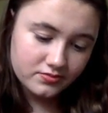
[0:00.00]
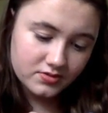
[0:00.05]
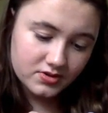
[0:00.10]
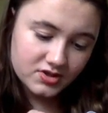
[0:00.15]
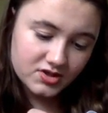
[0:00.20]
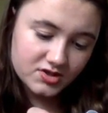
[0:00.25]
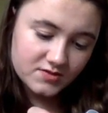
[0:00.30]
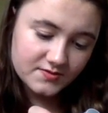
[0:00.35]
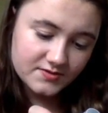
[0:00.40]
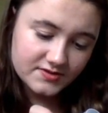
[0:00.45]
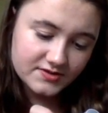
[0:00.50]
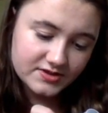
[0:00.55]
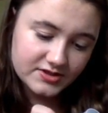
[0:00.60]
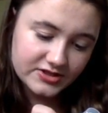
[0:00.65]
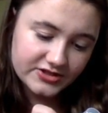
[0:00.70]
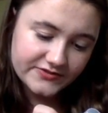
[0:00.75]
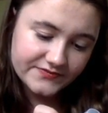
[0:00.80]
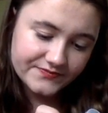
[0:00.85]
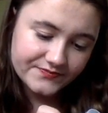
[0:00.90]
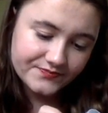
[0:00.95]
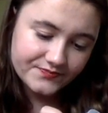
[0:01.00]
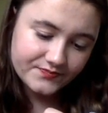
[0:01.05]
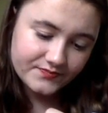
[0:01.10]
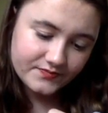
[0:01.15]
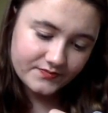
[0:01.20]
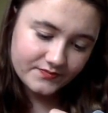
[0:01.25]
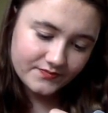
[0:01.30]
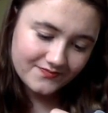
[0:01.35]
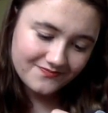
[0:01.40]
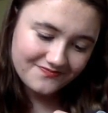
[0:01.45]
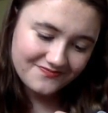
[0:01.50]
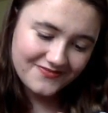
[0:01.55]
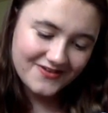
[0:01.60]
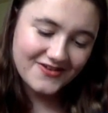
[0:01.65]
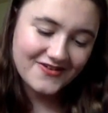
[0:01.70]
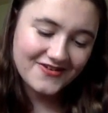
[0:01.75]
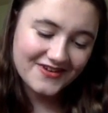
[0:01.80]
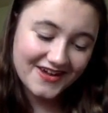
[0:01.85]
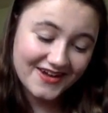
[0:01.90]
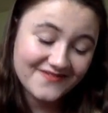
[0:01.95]
are you supposed to do?
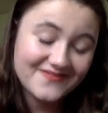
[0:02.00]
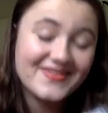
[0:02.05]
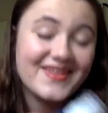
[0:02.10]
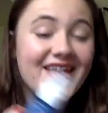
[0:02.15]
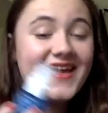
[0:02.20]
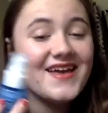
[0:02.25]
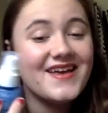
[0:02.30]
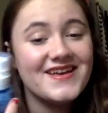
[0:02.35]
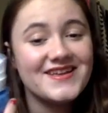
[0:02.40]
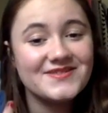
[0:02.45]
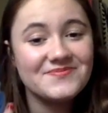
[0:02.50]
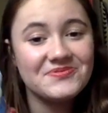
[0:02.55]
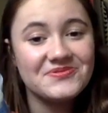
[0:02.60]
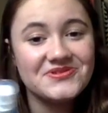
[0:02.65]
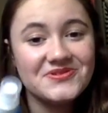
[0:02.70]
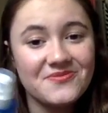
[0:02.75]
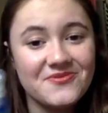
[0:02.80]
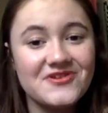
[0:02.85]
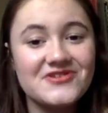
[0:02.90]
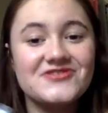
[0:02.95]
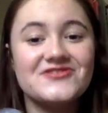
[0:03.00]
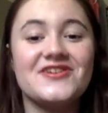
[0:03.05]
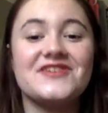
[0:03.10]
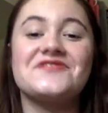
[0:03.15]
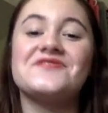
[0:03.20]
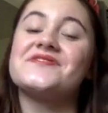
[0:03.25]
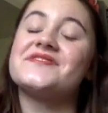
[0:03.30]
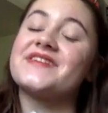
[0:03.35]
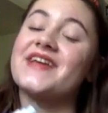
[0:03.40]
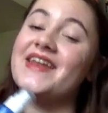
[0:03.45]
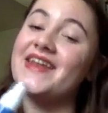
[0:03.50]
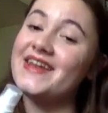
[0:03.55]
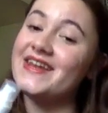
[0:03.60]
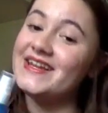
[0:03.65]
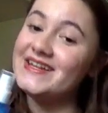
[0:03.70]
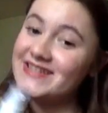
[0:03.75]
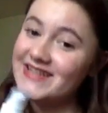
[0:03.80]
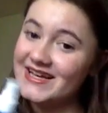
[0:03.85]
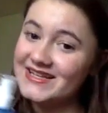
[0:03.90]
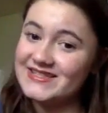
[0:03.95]
Okay. It's supposed to moisturize your skin, and
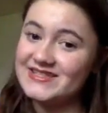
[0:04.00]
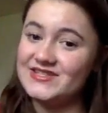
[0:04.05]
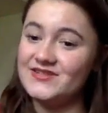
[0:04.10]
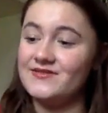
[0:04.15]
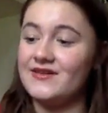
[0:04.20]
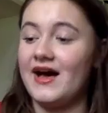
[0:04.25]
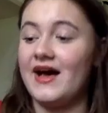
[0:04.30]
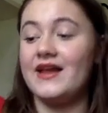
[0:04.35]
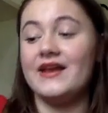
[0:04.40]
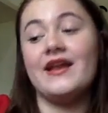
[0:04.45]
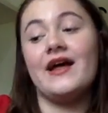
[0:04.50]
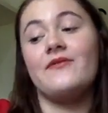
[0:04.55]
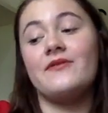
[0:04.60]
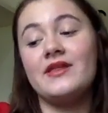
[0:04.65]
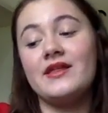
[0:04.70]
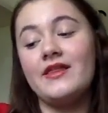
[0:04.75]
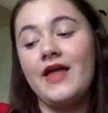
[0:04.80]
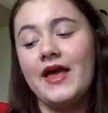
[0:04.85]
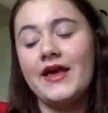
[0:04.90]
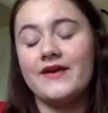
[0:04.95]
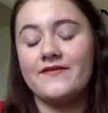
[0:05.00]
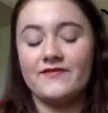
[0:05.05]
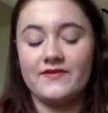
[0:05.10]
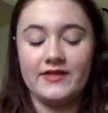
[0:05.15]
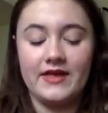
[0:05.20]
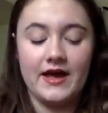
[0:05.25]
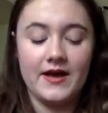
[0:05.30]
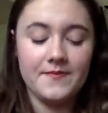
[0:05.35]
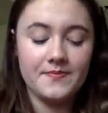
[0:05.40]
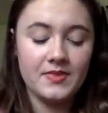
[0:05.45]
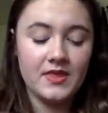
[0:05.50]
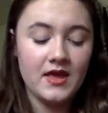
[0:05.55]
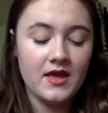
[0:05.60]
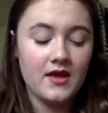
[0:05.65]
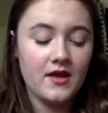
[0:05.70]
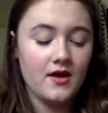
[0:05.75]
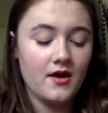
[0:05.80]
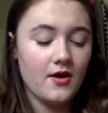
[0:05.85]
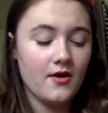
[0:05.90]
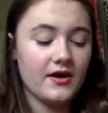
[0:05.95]
it does do that, and I really like it for that.
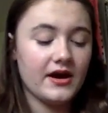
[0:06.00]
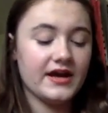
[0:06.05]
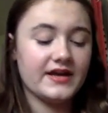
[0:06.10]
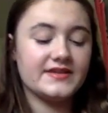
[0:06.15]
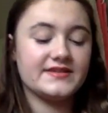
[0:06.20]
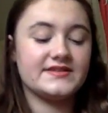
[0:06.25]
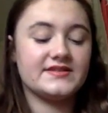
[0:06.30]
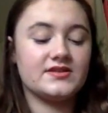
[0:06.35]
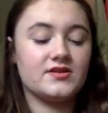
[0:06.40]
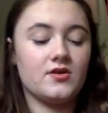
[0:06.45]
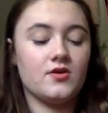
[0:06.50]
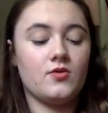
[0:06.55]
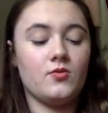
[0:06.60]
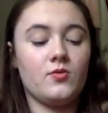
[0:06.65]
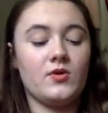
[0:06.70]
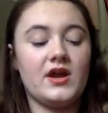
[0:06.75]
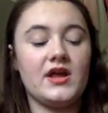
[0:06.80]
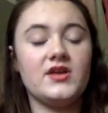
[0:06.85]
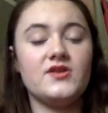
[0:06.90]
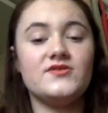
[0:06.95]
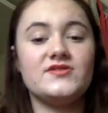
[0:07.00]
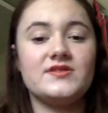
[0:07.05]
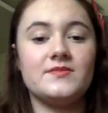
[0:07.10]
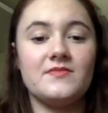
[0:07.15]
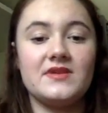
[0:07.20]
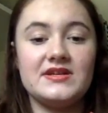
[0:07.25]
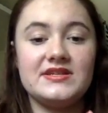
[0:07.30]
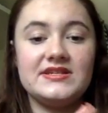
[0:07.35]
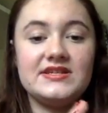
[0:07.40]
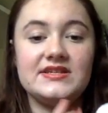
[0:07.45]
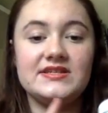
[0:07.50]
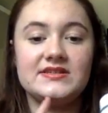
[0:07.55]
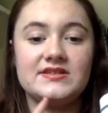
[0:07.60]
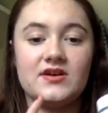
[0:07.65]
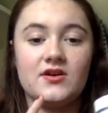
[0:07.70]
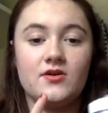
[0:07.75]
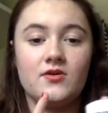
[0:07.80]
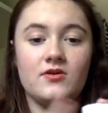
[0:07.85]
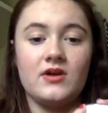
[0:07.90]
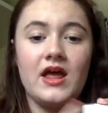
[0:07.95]
Okay, so what I use in my
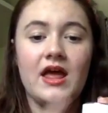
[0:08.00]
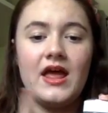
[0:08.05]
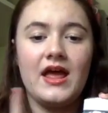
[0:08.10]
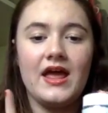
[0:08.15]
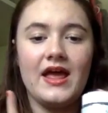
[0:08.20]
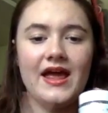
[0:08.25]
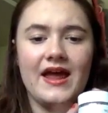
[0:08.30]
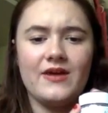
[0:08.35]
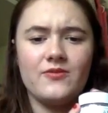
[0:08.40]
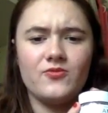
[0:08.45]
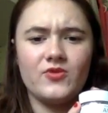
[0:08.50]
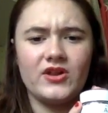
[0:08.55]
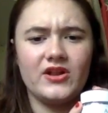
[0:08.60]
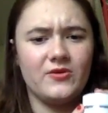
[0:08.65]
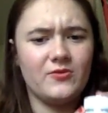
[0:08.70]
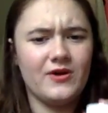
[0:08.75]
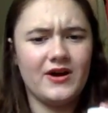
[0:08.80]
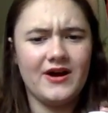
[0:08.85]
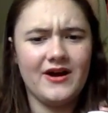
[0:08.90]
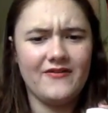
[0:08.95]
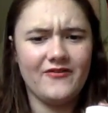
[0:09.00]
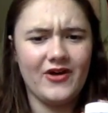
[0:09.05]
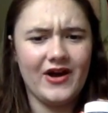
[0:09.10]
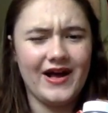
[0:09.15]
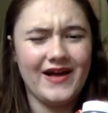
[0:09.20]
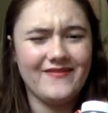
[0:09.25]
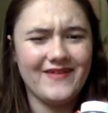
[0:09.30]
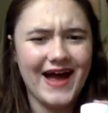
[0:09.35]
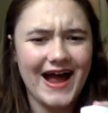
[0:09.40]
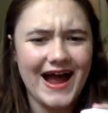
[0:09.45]
T-zone, and really wherever I have